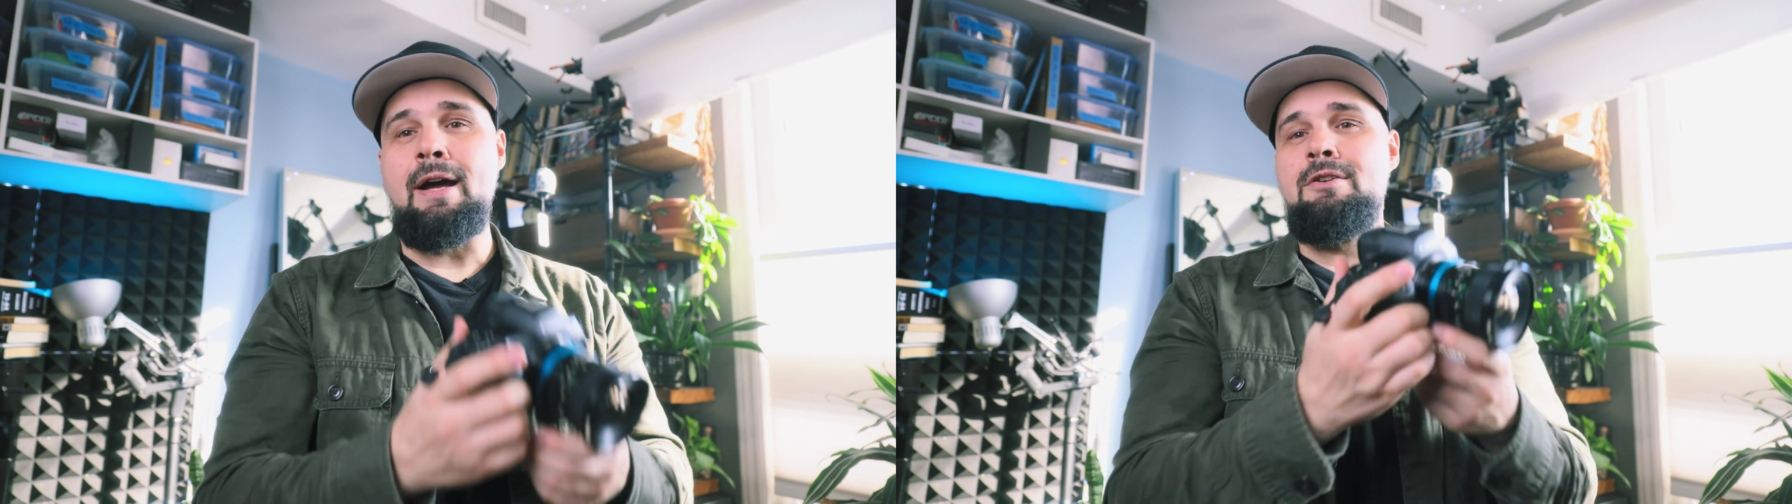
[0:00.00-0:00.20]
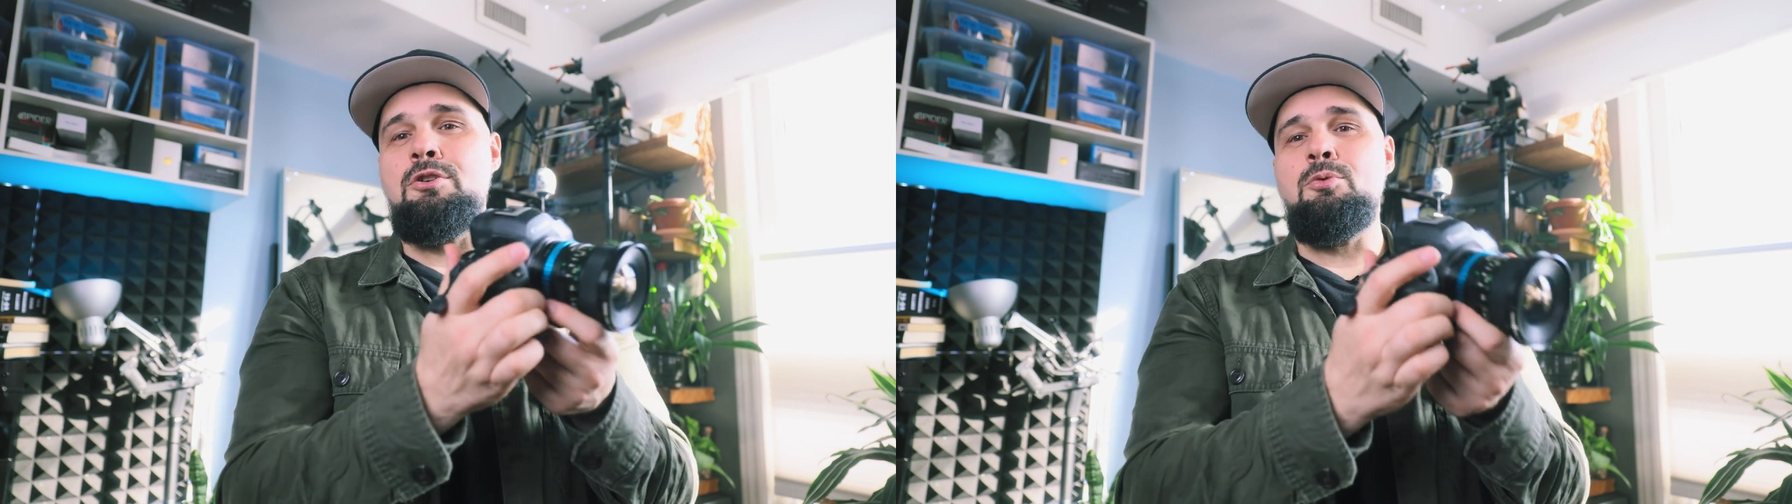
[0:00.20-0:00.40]

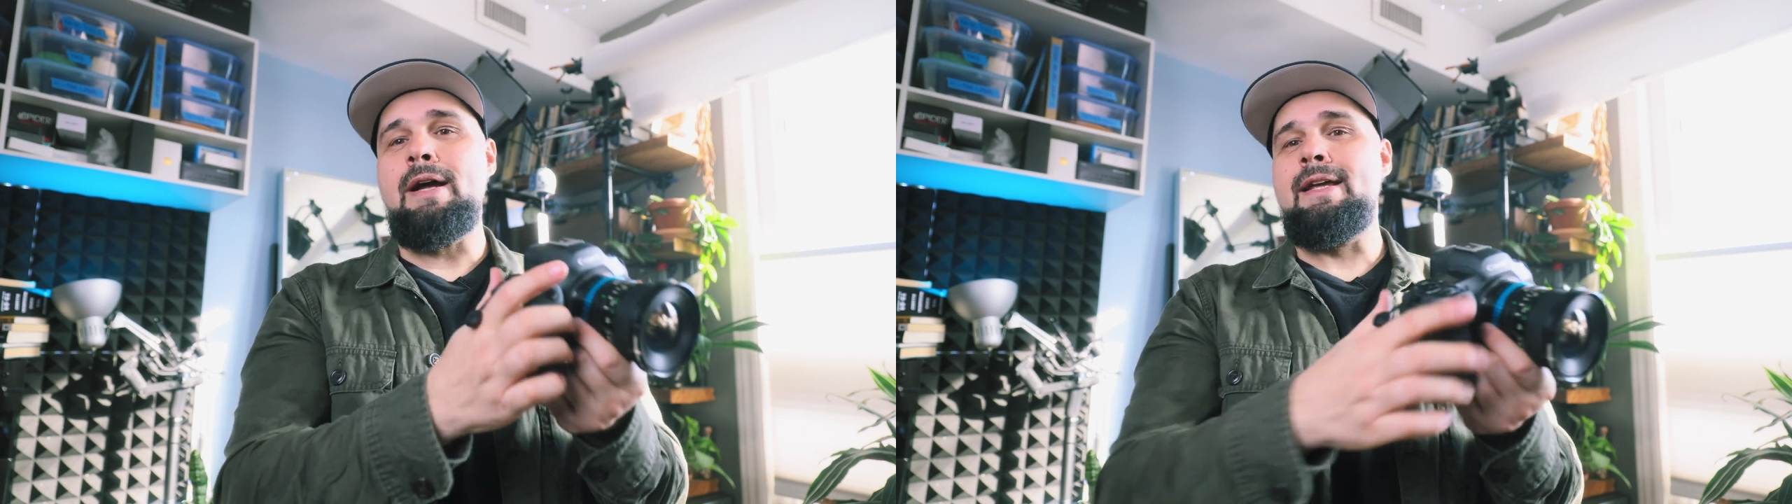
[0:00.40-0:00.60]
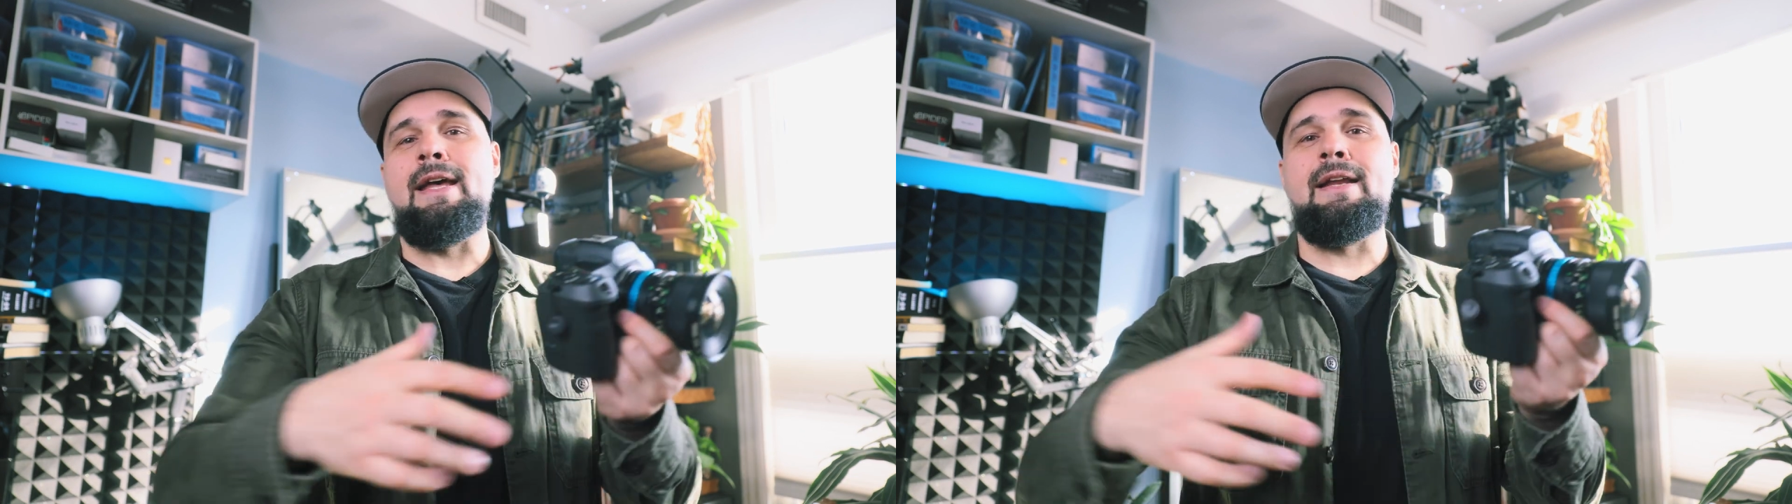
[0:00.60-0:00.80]
I don't know
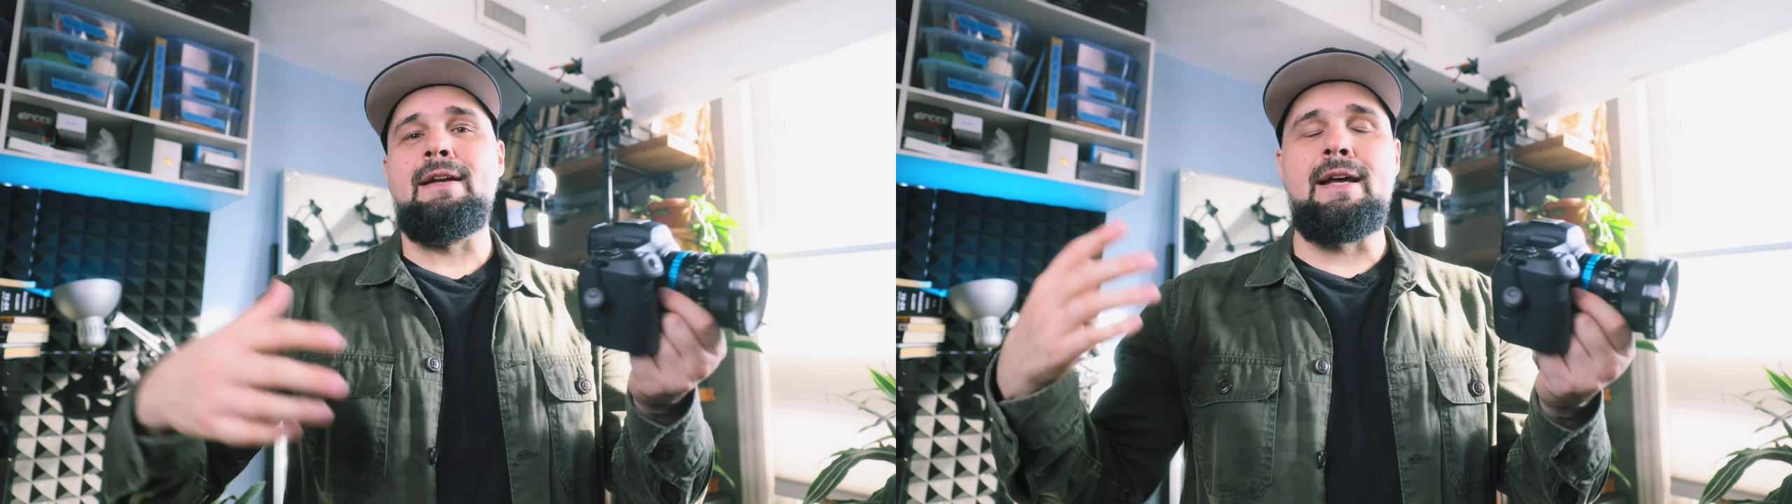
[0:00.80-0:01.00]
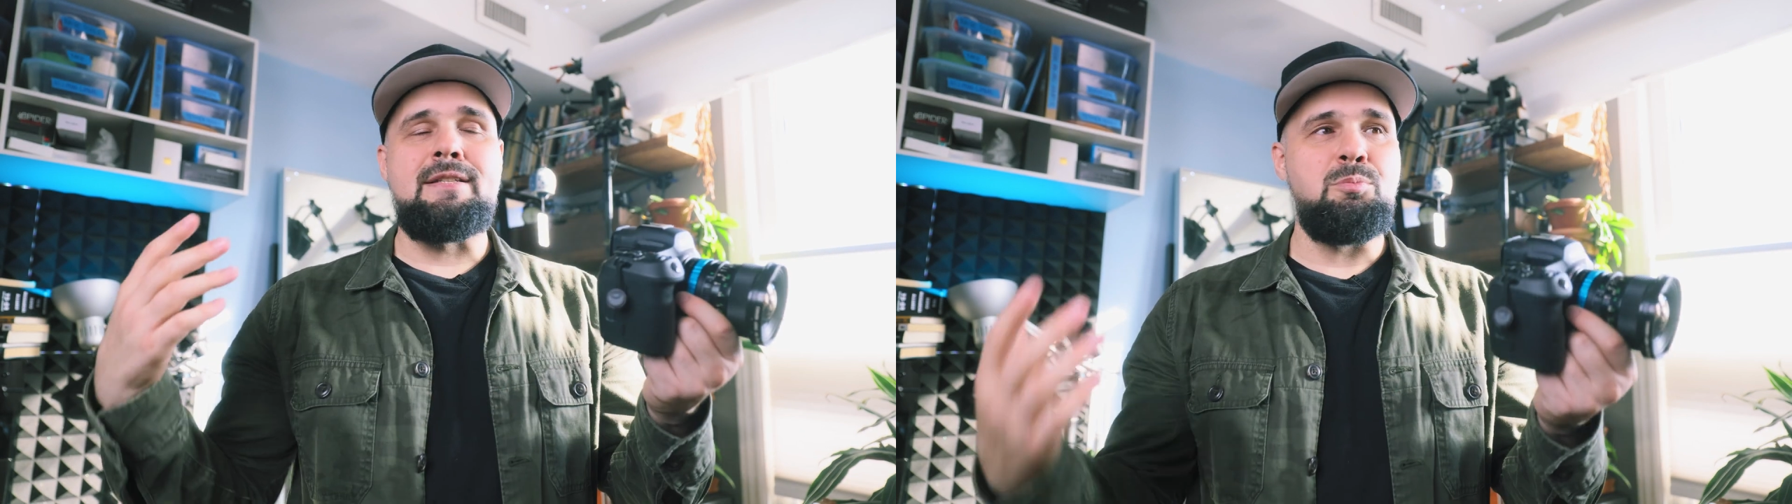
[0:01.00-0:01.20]
why
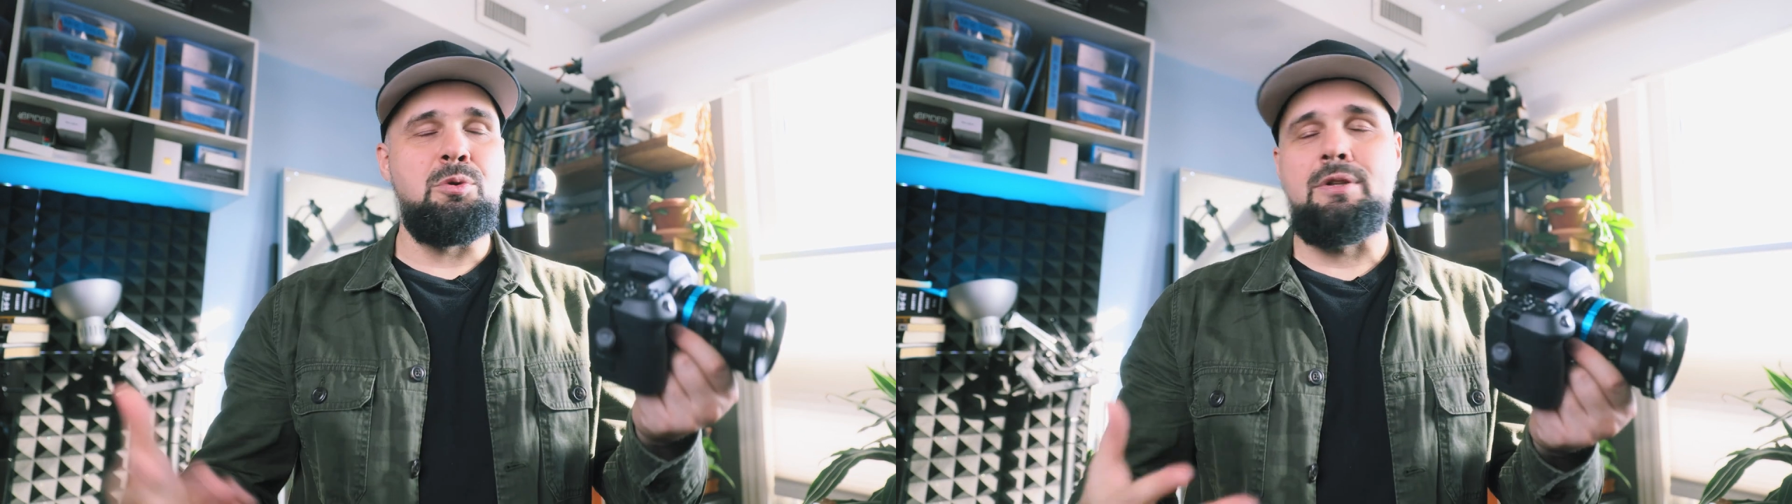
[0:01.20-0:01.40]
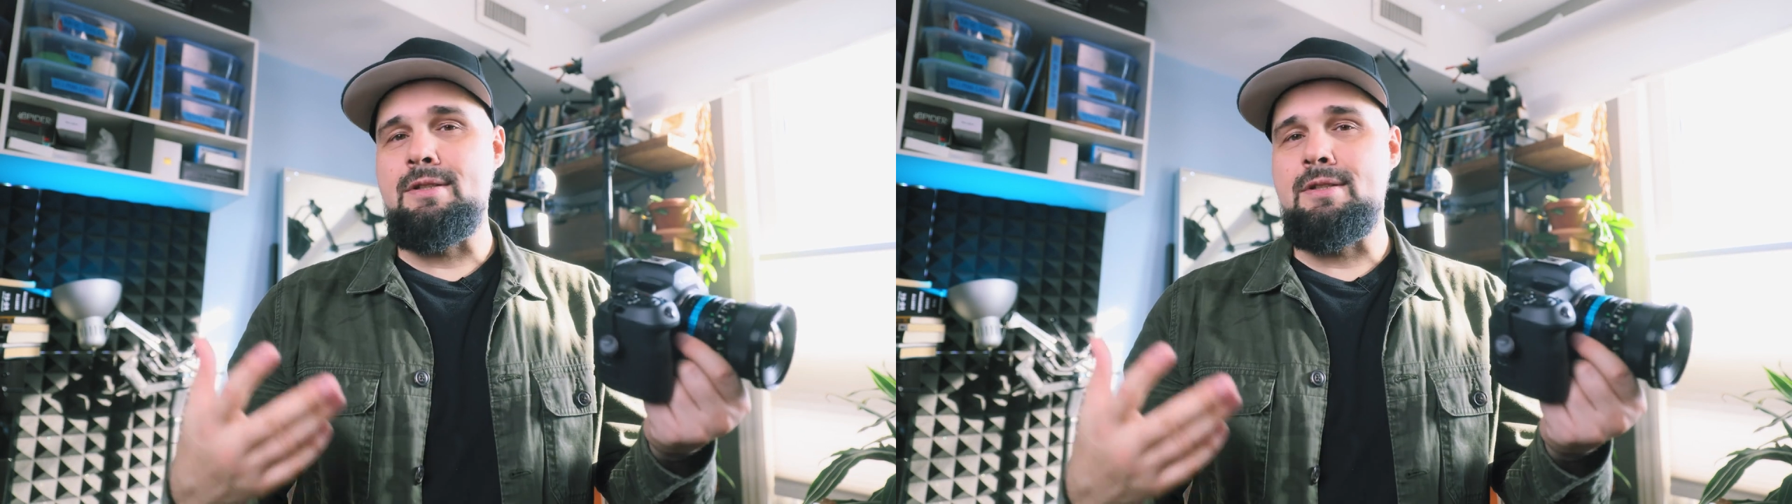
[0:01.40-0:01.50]
Canon hasn't put